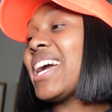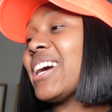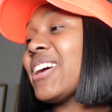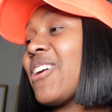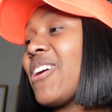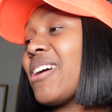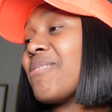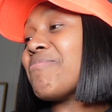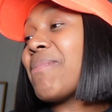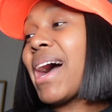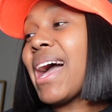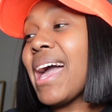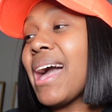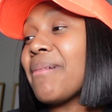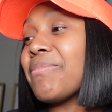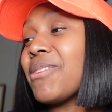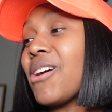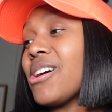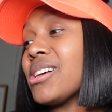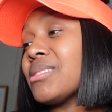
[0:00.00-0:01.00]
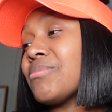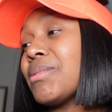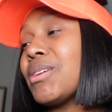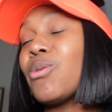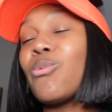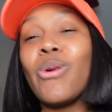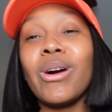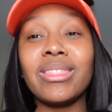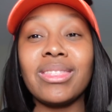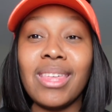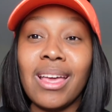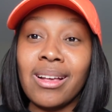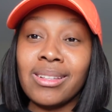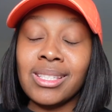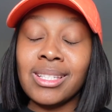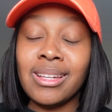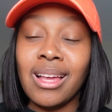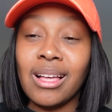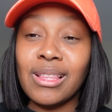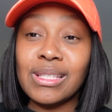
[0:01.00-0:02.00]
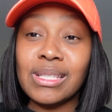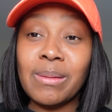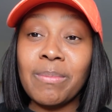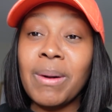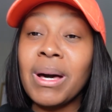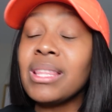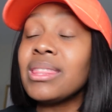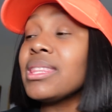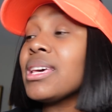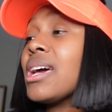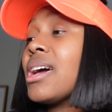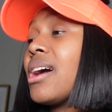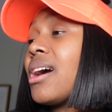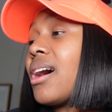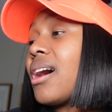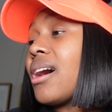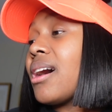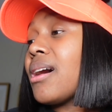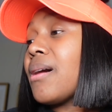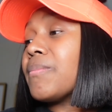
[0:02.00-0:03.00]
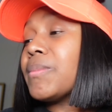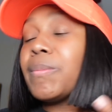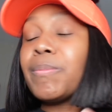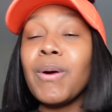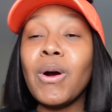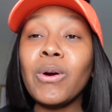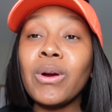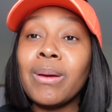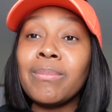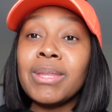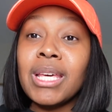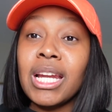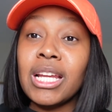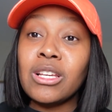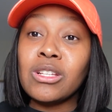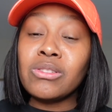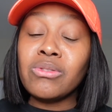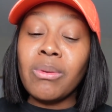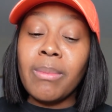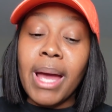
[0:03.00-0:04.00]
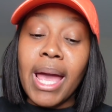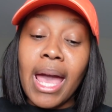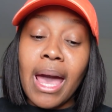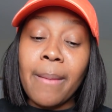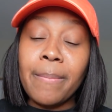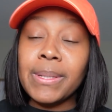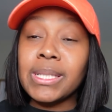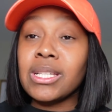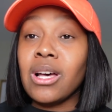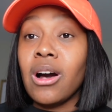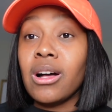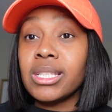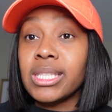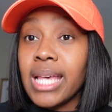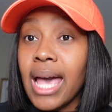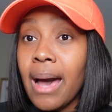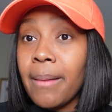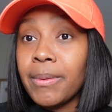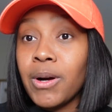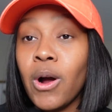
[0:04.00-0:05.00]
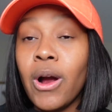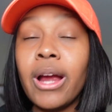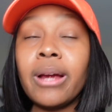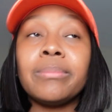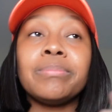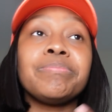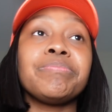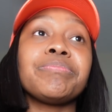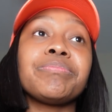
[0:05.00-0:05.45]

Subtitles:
My app cost me $1,000 a month. The program that I use for my app is called TapCart.